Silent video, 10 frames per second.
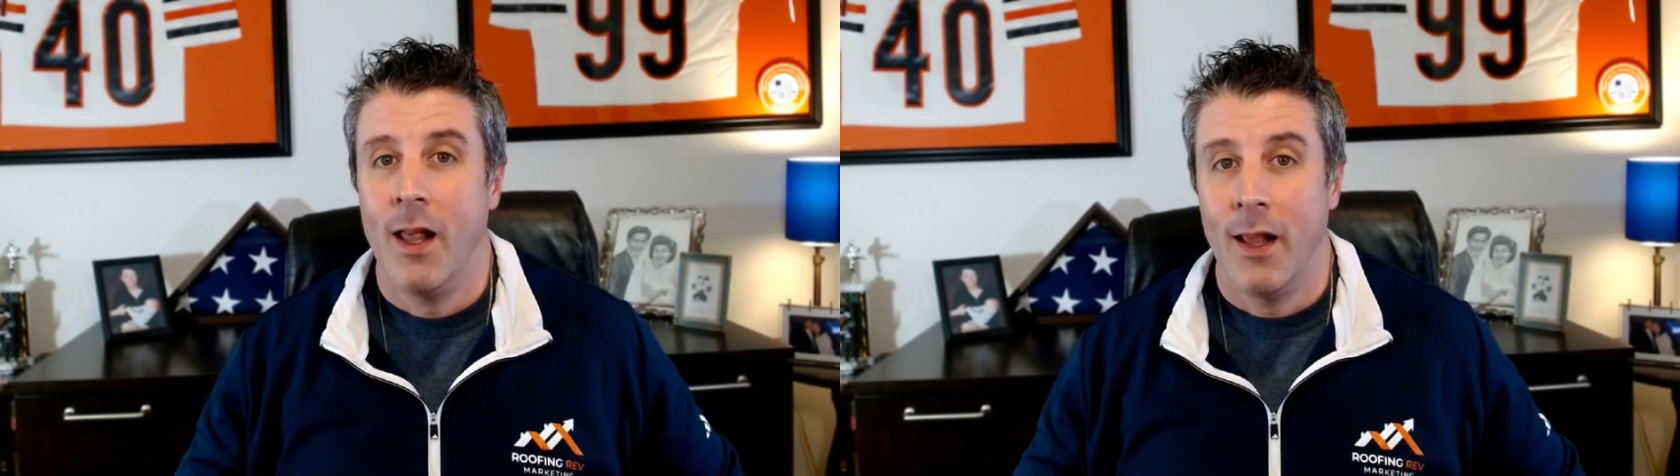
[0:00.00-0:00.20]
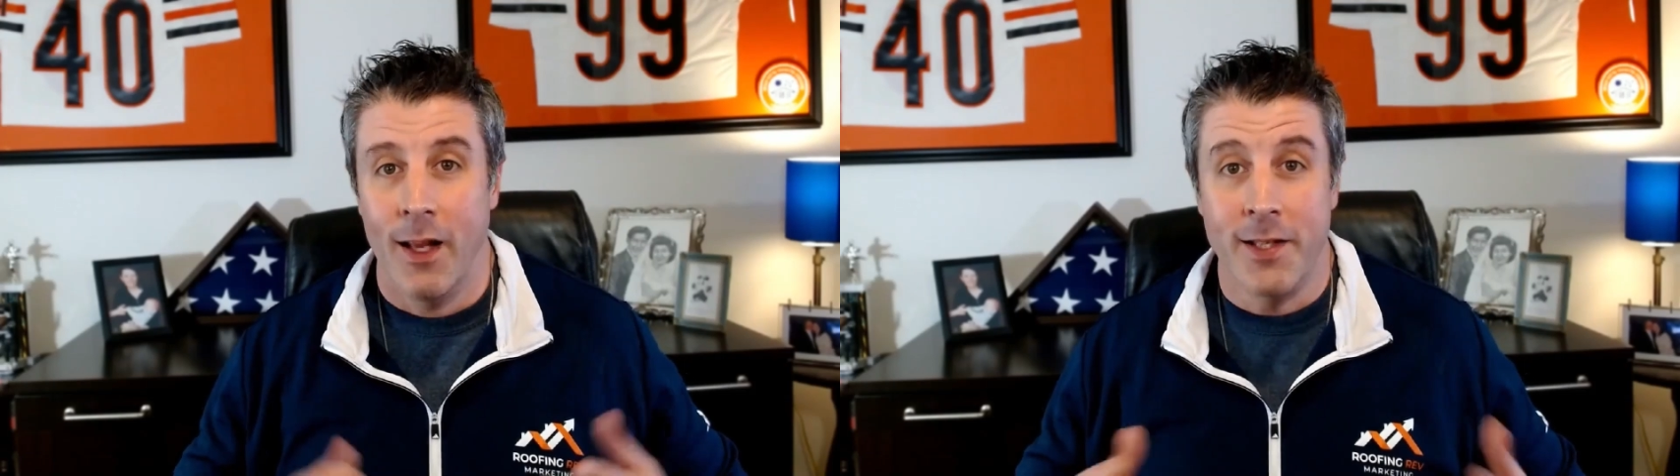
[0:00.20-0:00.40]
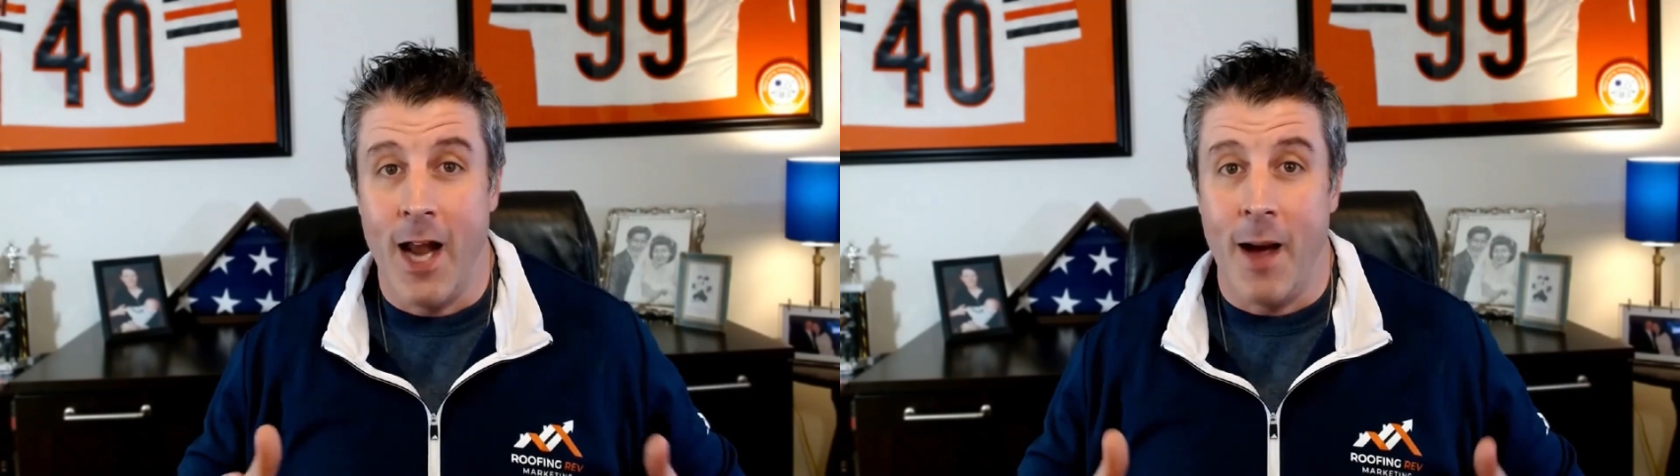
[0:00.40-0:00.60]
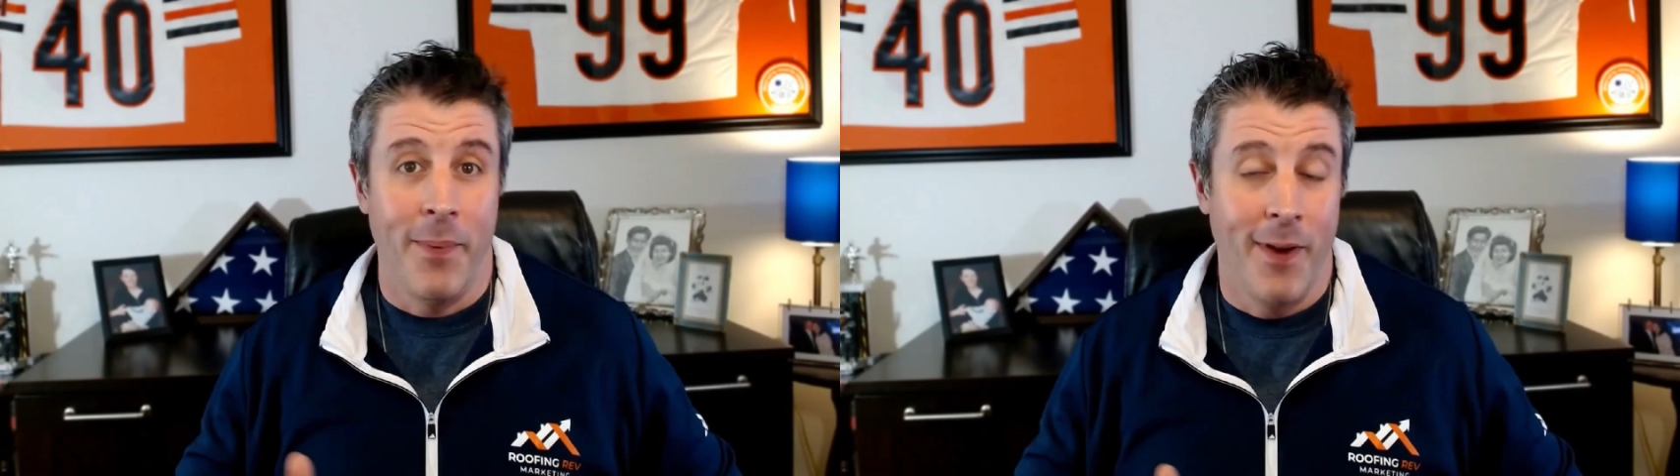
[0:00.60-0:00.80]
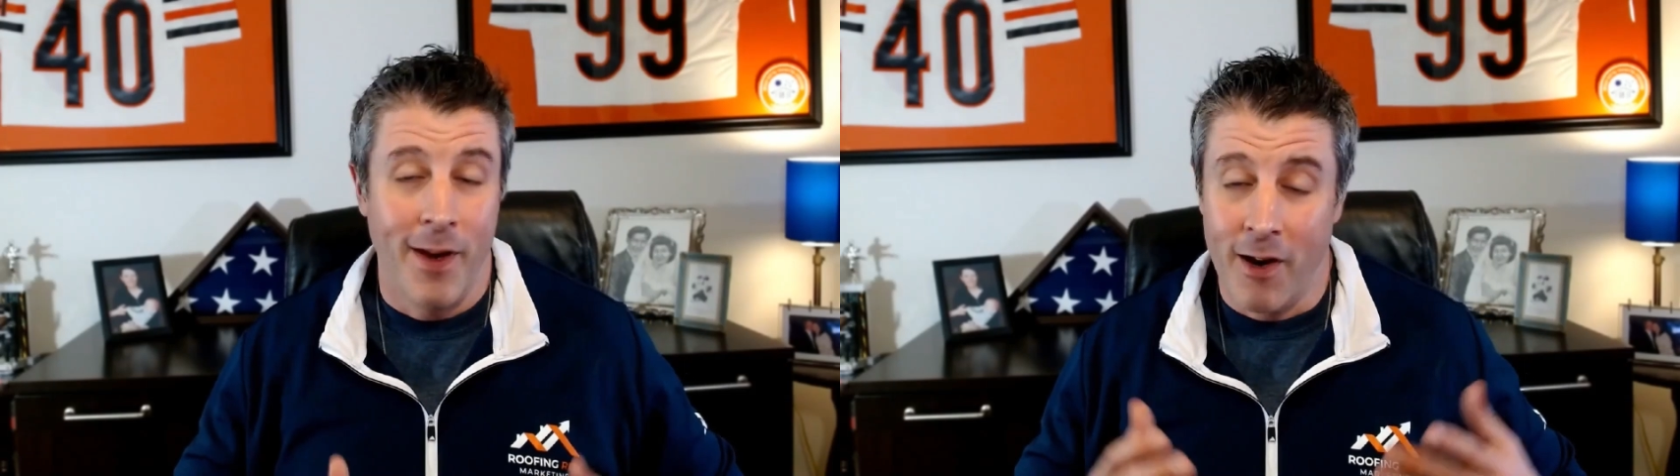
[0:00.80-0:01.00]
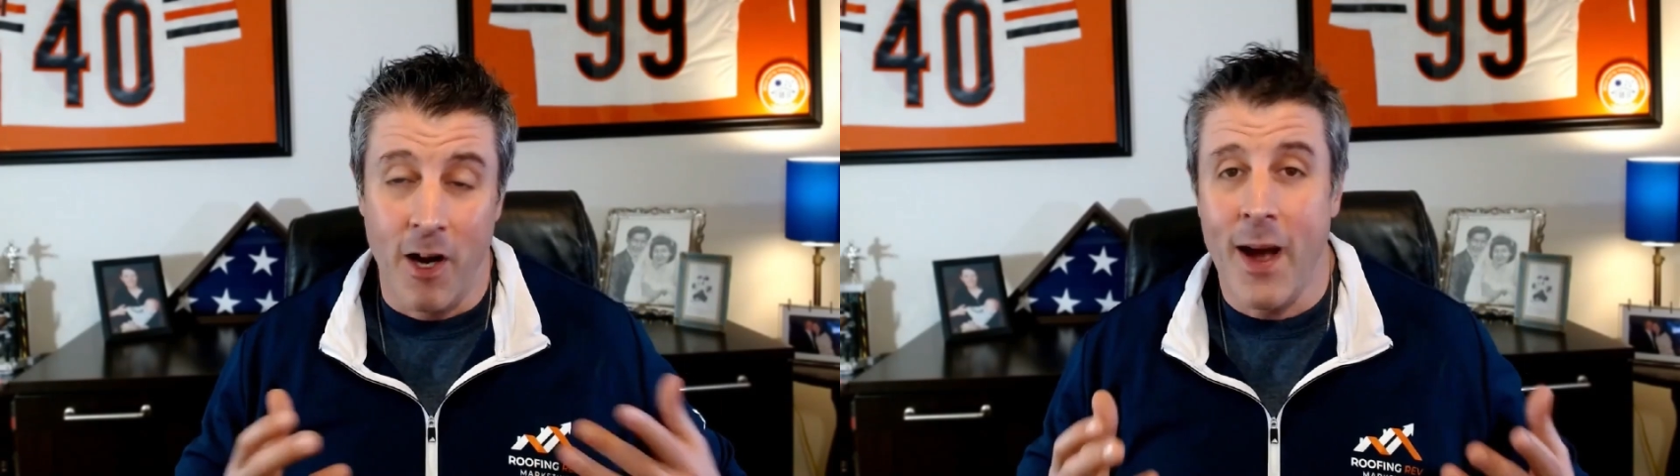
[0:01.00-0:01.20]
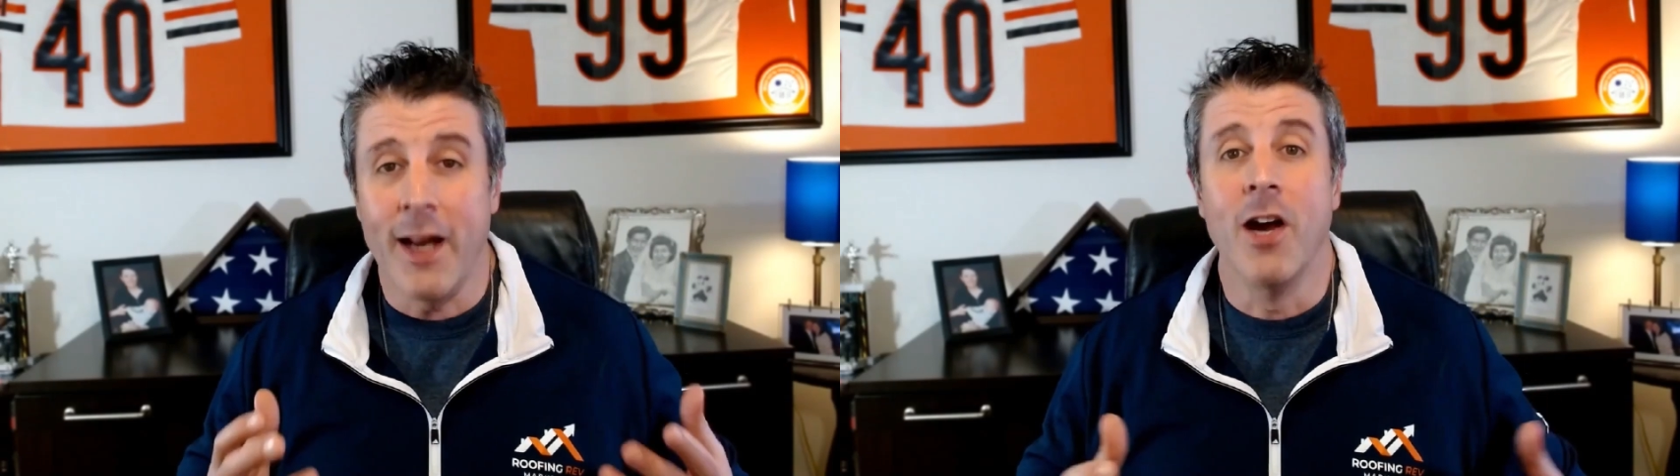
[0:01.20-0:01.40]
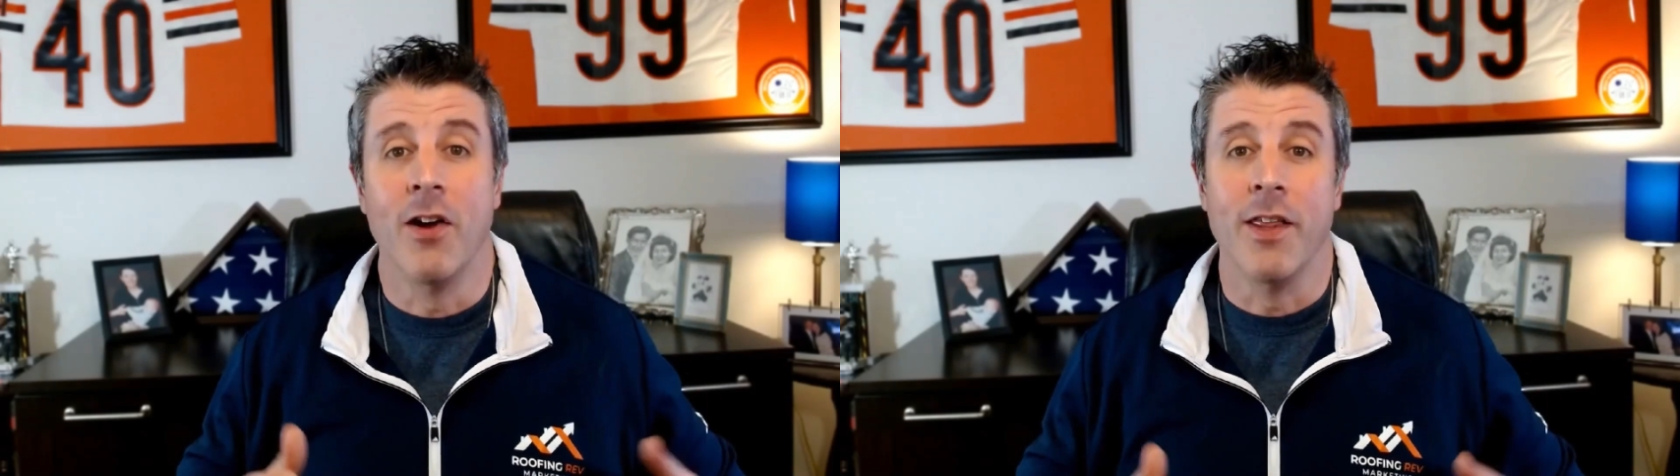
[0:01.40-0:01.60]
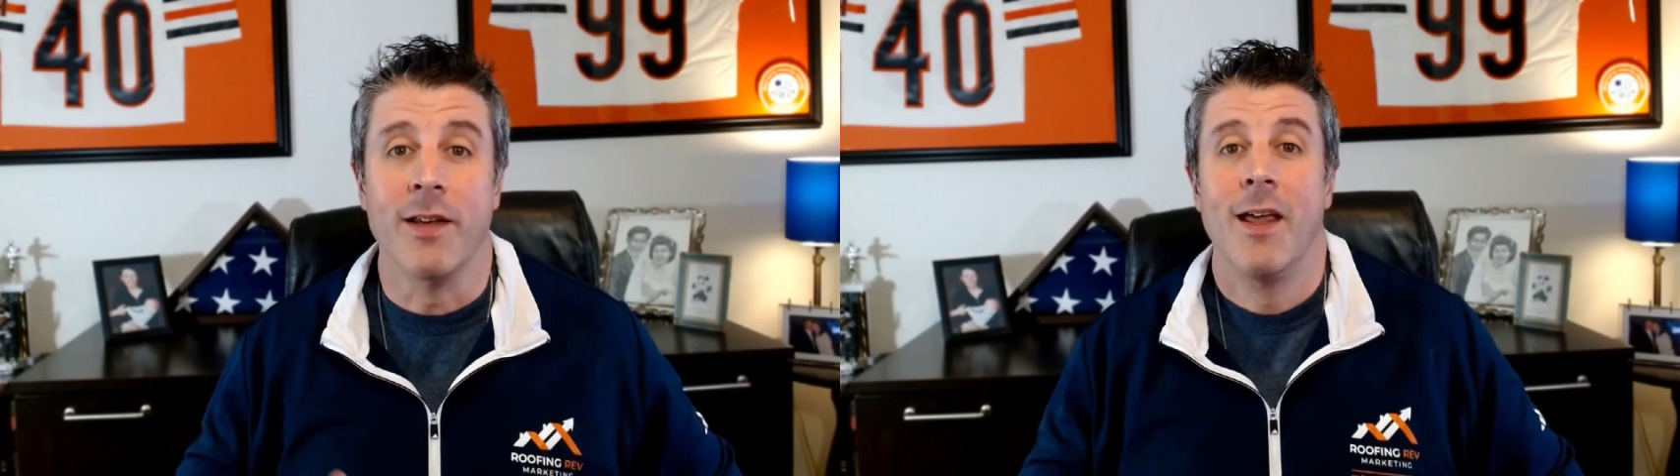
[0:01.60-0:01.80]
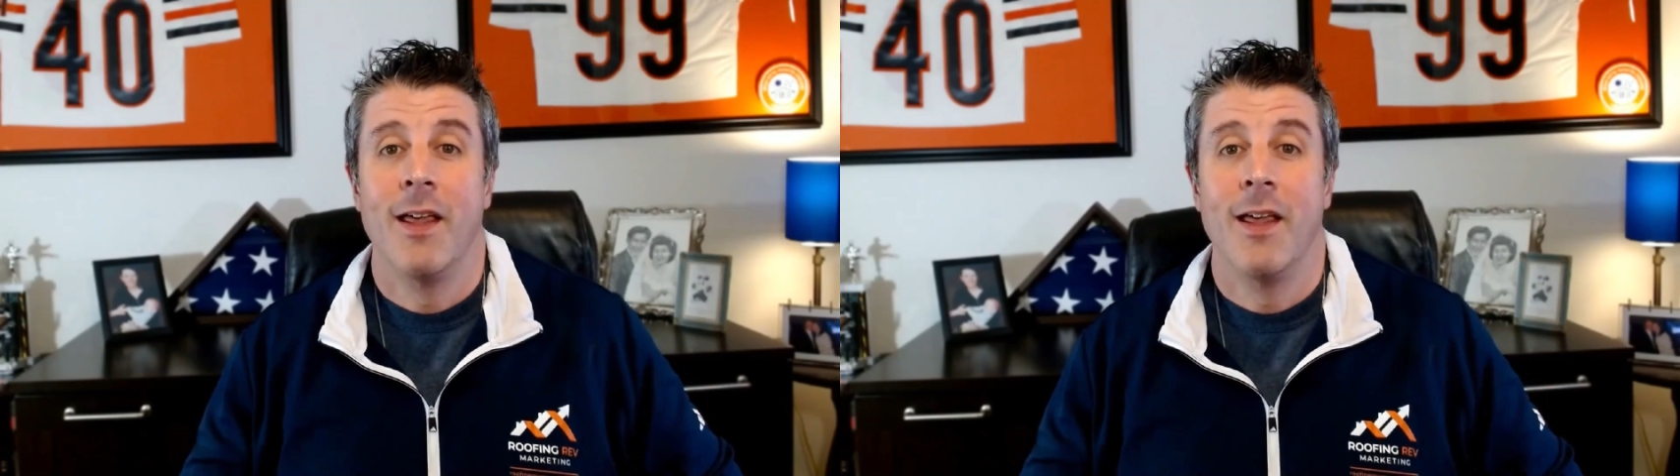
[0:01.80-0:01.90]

Listen up. You're going to want to hear this.